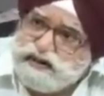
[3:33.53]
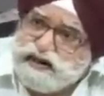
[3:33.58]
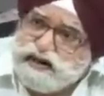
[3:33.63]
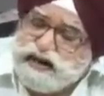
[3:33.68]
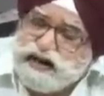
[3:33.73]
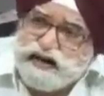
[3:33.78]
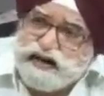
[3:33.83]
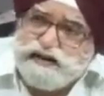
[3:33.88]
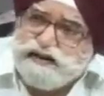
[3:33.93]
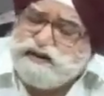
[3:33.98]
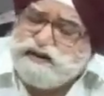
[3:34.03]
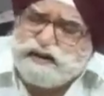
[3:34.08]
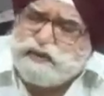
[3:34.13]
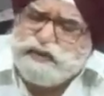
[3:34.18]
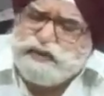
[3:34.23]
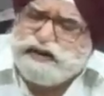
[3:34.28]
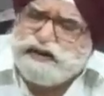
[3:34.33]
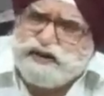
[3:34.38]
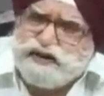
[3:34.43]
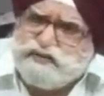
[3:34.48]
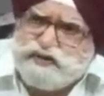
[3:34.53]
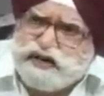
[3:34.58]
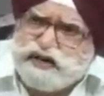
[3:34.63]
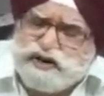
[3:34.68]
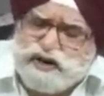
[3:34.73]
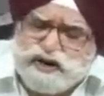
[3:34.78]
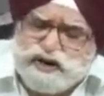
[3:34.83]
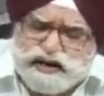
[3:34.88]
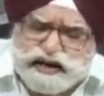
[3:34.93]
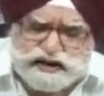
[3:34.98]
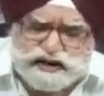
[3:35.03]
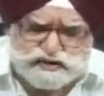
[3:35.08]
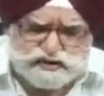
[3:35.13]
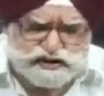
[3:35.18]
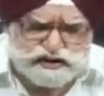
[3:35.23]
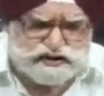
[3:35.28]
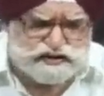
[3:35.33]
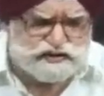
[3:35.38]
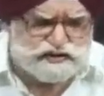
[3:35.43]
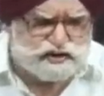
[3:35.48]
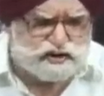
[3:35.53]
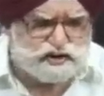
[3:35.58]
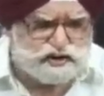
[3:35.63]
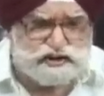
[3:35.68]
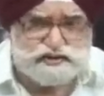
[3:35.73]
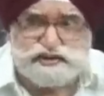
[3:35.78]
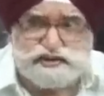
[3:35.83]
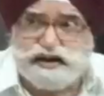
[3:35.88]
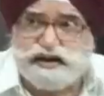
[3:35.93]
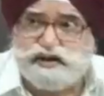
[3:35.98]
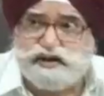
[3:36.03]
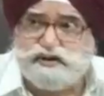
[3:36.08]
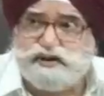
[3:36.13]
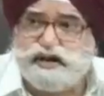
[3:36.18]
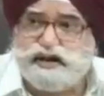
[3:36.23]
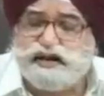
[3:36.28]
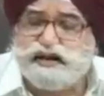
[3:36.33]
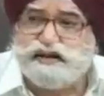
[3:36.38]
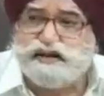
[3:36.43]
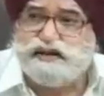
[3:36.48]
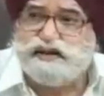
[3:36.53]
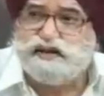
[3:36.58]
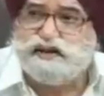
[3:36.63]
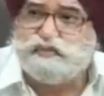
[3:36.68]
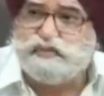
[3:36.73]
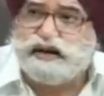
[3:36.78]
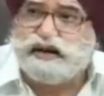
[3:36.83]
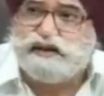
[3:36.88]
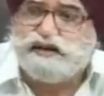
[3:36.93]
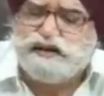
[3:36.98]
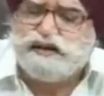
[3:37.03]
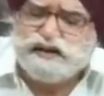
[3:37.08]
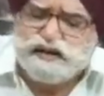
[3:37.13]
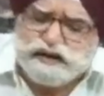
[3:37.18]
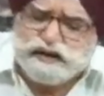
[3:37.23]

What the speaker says: And these committees were not actually constituted in this manner.